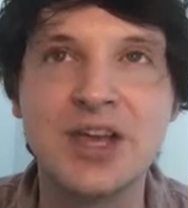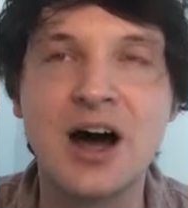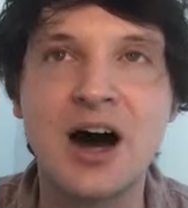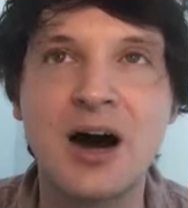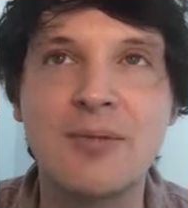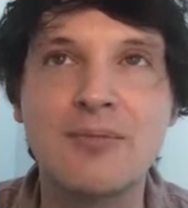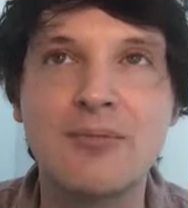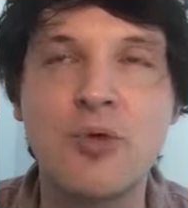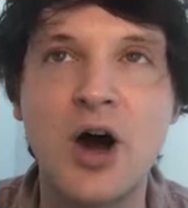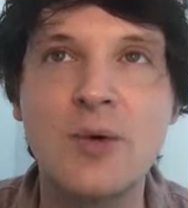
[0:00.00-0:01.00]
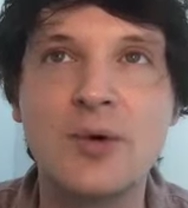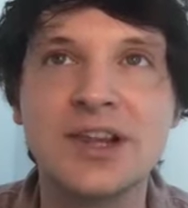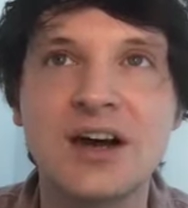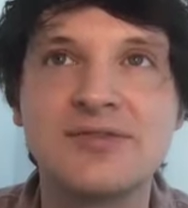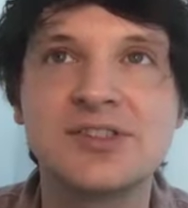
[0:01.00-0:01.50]
Um, what I would
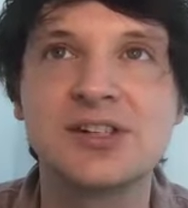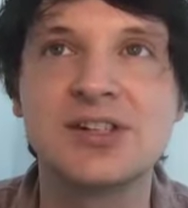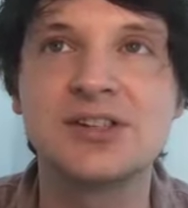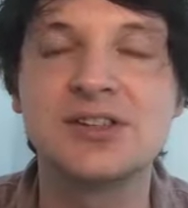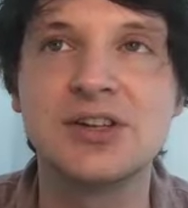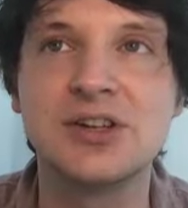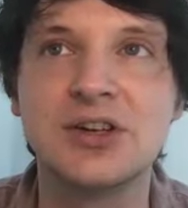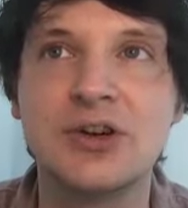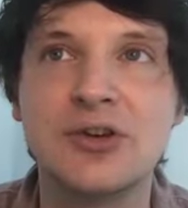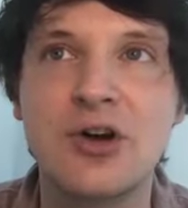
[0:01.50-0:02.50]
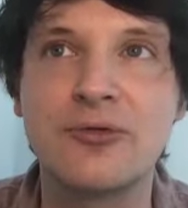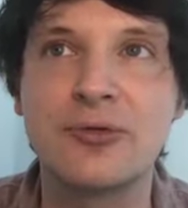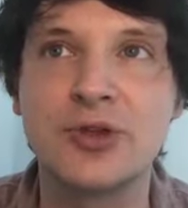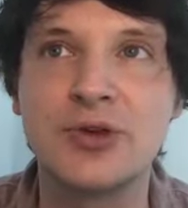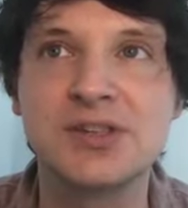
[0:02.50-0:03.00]
love to you know know
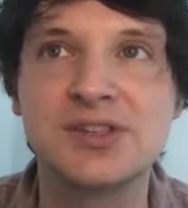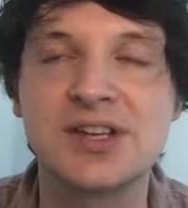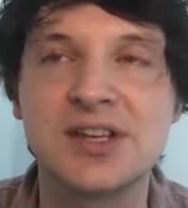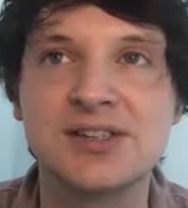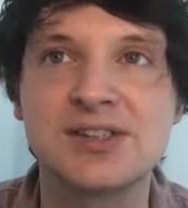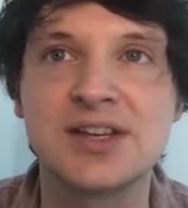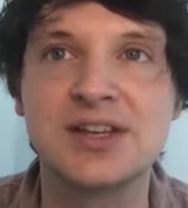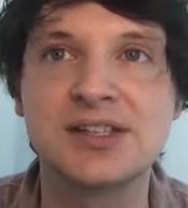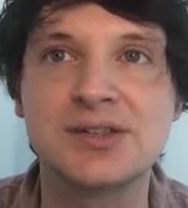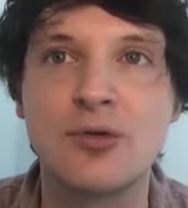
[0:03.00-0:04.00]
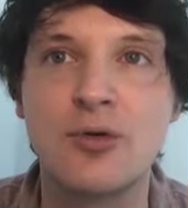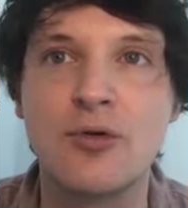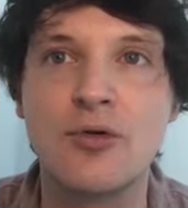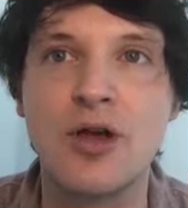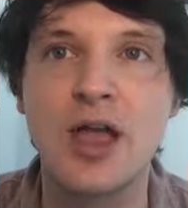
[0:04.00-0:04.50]
from you is is is
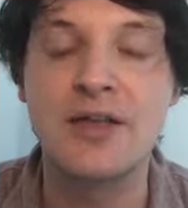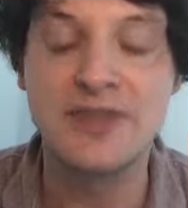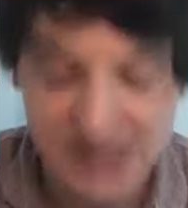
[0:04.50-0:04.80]
this